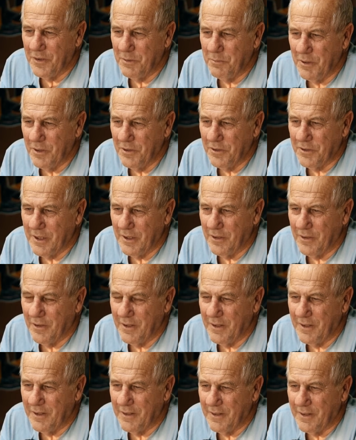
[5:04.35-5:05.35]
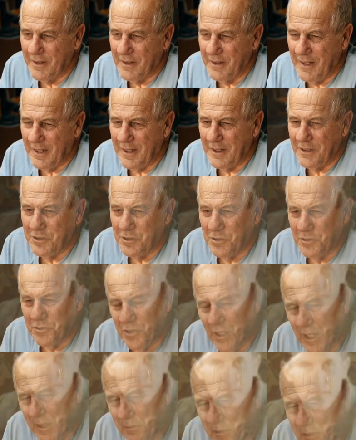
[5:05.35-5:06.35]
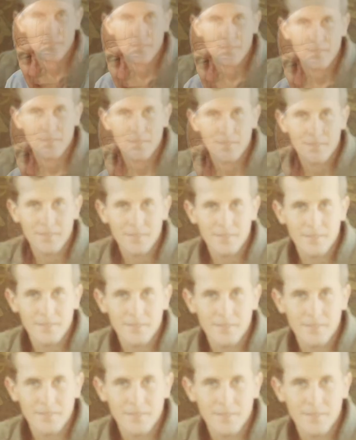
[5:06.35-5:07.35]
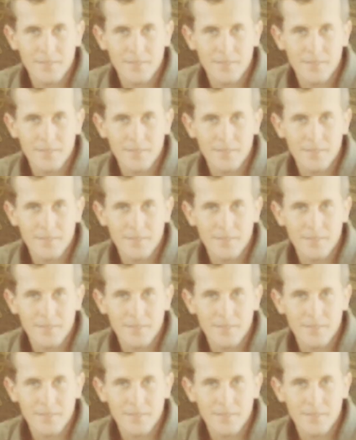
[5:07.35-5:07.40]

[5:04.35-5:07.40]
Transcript: the military, and it's your job in the military